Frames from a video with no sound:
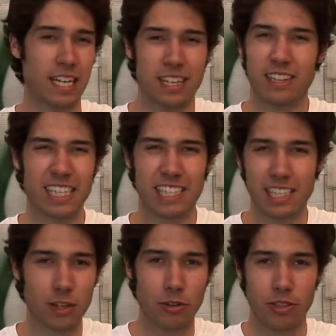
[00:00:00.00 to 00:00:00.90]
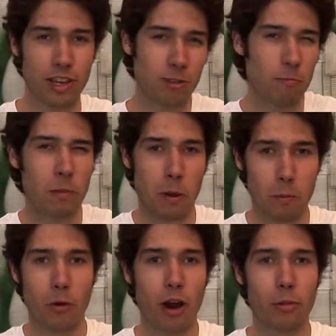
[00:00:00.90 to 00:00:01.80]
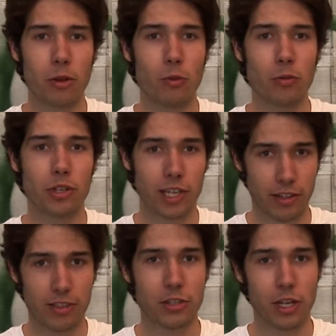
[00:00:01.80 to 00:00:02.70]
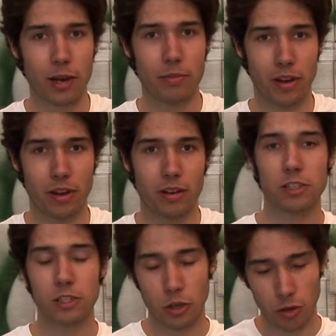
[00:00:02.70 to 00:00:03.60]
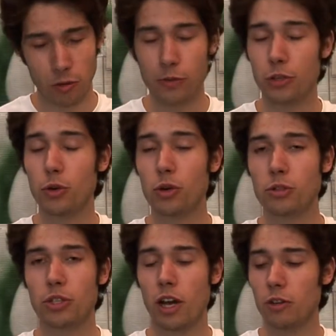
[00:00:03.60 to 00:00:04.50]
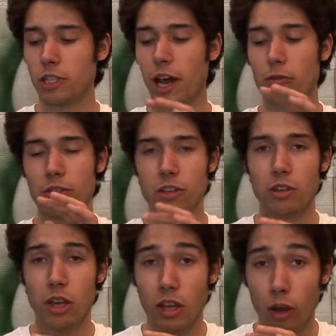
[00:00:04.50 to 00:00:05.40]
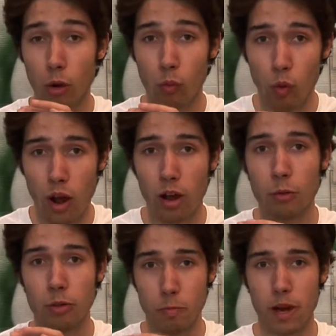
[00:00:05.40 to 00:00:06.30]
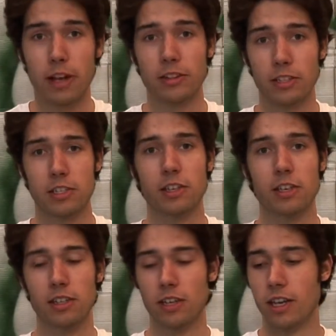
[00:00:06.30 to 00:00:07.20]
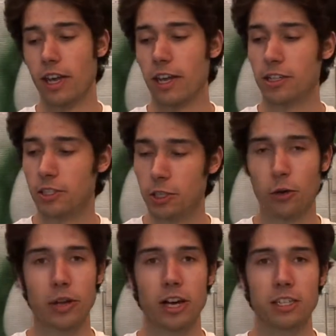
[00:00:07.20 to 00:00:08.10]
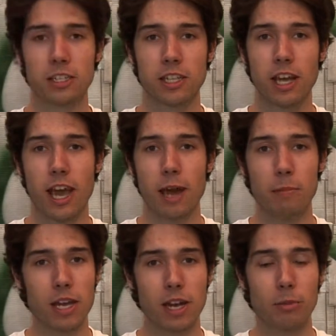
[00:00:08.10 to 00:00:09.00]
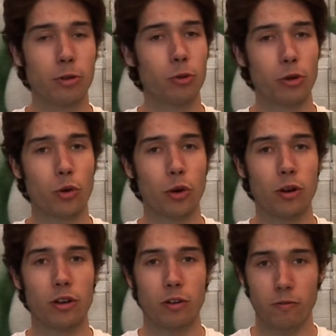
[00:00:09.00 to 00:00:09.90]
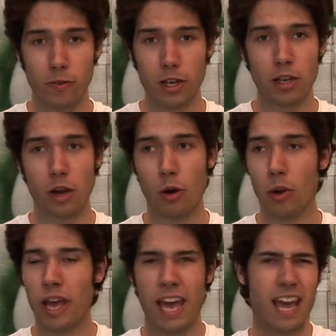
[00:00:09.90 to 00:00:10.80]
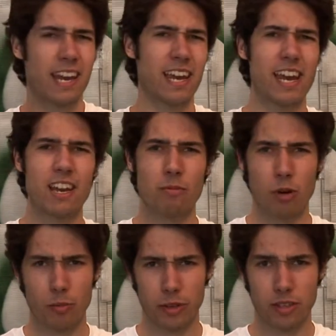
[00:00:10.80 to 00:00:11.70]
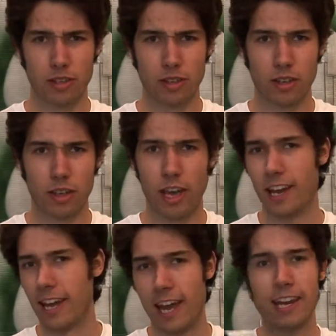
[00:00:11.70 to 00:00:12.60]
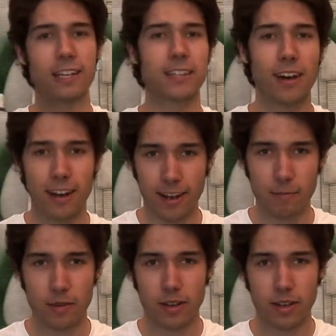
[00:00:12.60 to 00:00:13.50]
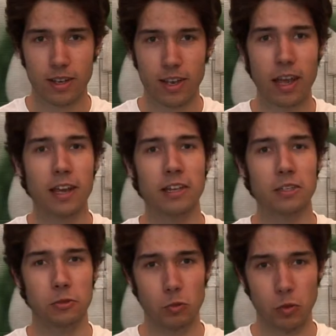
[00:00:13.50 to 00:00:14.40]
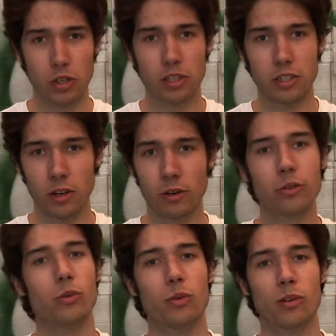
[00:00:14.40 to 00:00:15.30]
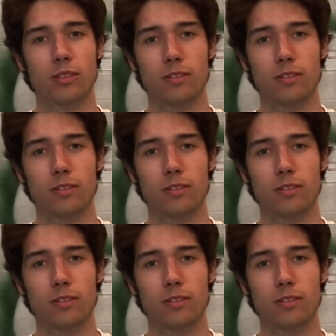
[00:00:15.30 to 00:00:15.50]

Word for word: this little thing probably won't get the job done. Still, for two hundred dollars, I don't think you can go wrong with buying this thing. It is so nice, and being able to record video at any moment, at any time, is really darn cool.